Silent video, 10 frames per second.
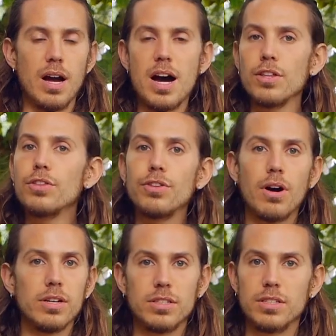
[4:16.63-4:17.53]
other
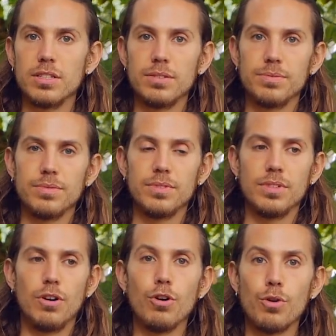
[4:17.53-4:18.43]
thoughts,
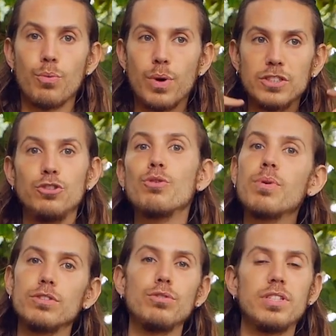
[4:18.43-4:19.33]
or what you
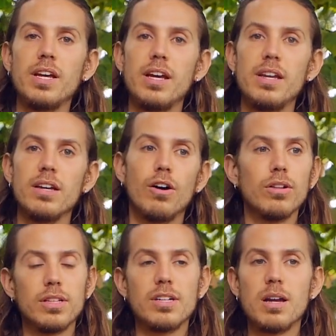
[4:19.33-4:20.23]
want to say all
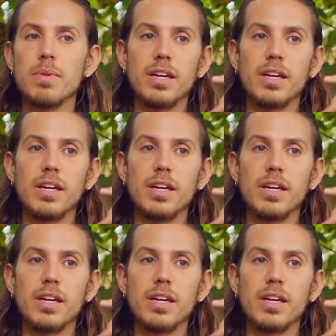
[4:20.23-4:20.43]
the time,